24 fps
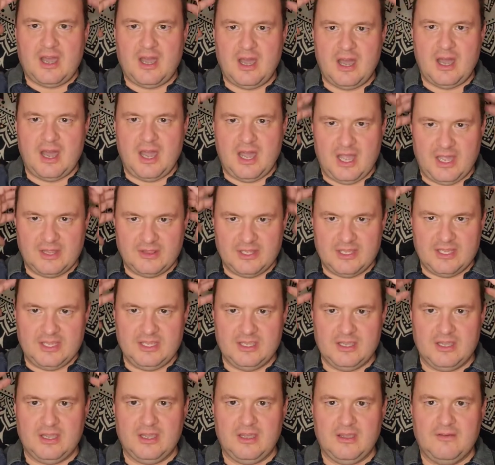
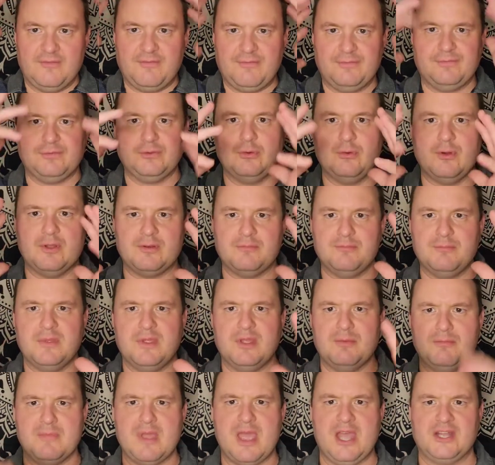highly fluid
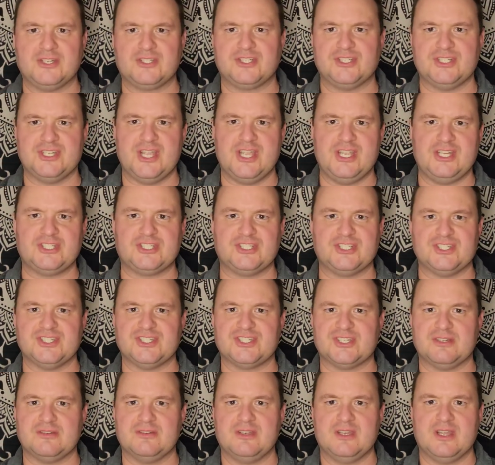
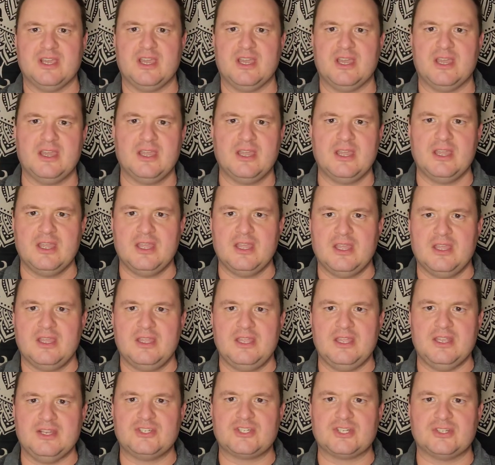imaginations and
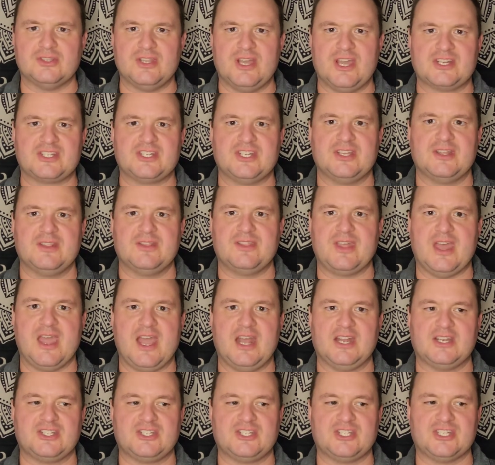intellect
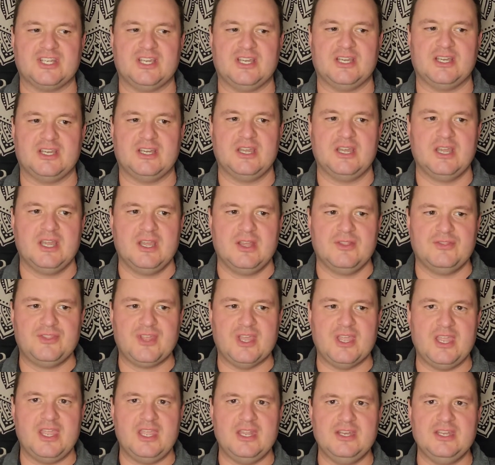that uh,
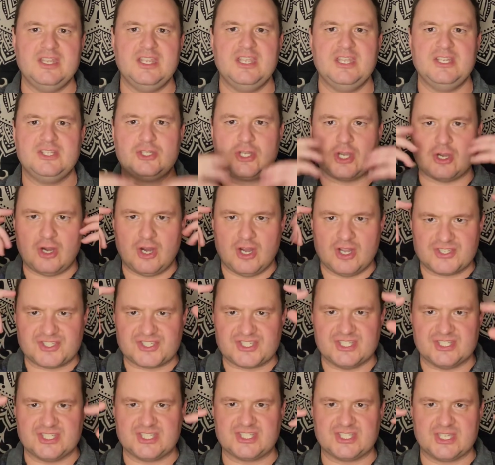they need
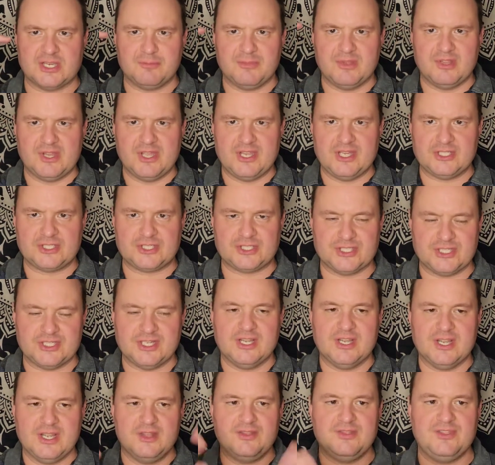constant
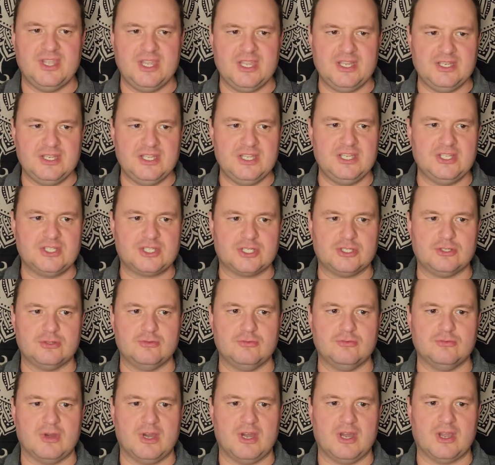stimulation. They need
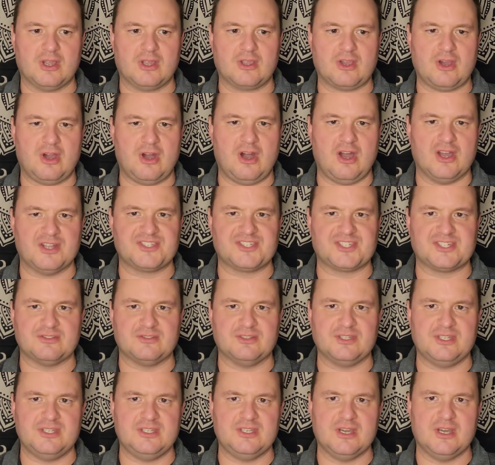to uh,
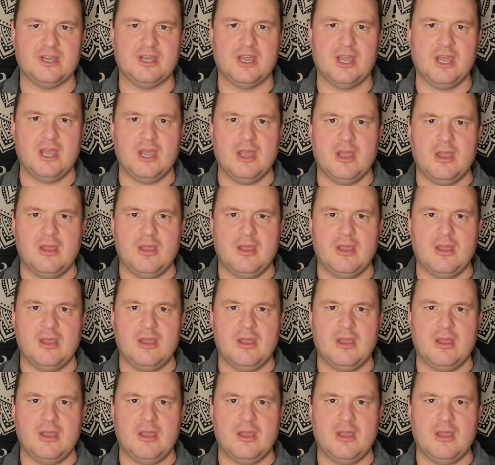constantly uh,